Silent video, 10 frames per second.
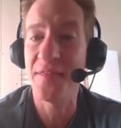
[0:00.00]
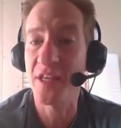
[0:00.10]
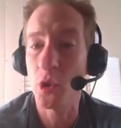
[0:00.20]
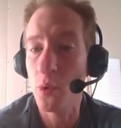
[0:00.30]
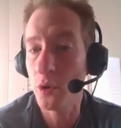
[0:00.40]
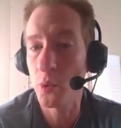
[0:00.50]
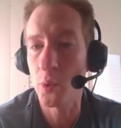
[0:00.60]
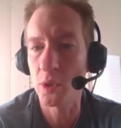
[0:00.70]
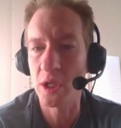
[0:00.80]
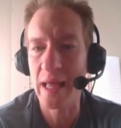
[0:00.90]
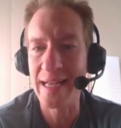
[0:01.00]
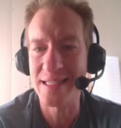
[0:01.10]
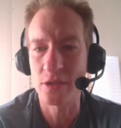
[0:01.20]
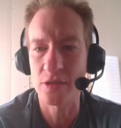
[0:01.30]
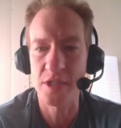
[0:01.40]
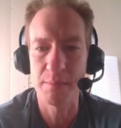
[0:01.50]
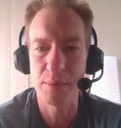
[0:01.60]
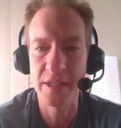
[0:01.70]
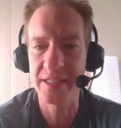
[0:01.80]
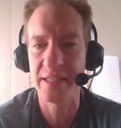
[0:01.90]
and the quote-unquote classical
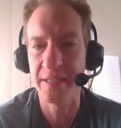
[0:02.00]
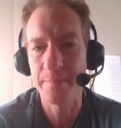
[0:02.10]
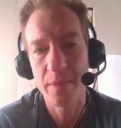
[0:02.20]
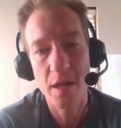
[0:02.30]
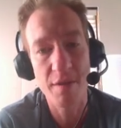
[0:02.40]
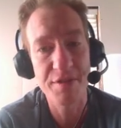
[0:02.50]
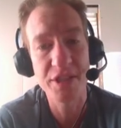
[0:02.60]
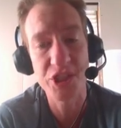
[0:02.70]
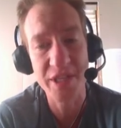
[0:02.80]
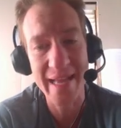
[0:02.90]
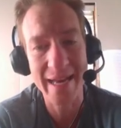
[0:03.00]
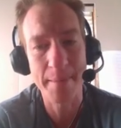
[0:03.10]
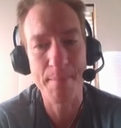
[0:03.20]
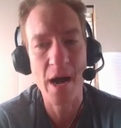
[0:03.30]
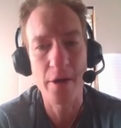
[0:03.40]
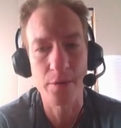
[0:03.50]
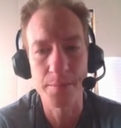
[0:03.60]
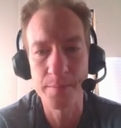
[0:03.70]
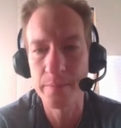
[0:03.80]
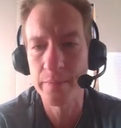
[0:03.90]
simplicity of the genetic model